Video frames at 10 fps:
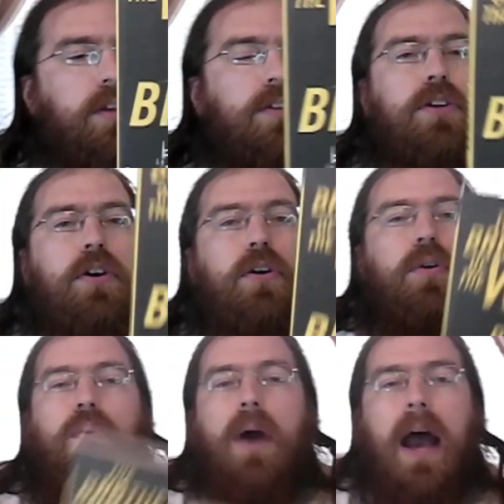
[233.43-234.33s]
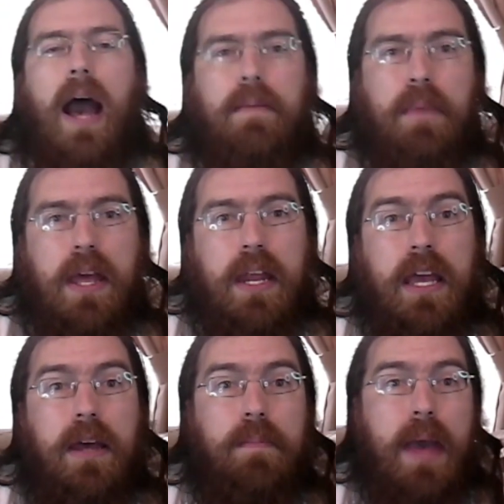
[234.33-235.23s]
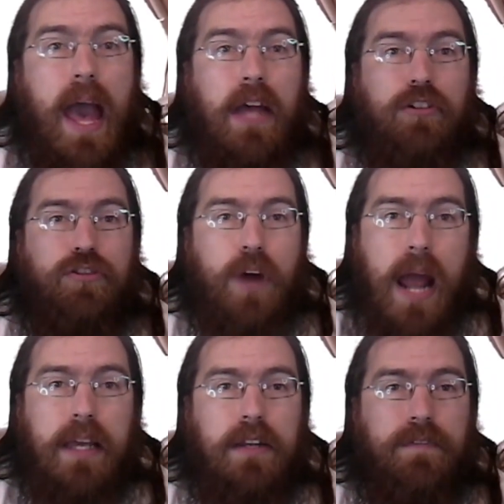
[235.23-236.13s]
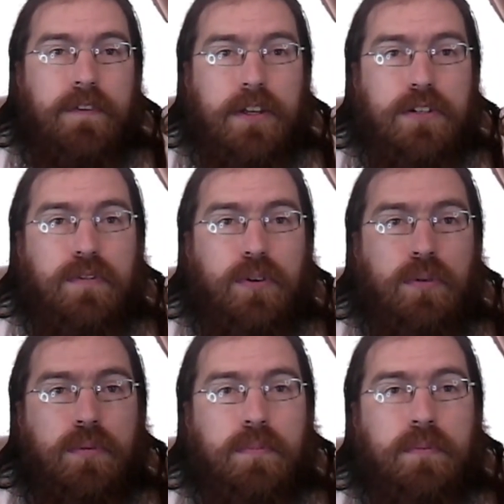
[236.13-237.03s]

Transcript: So I met him at Dragon Festival.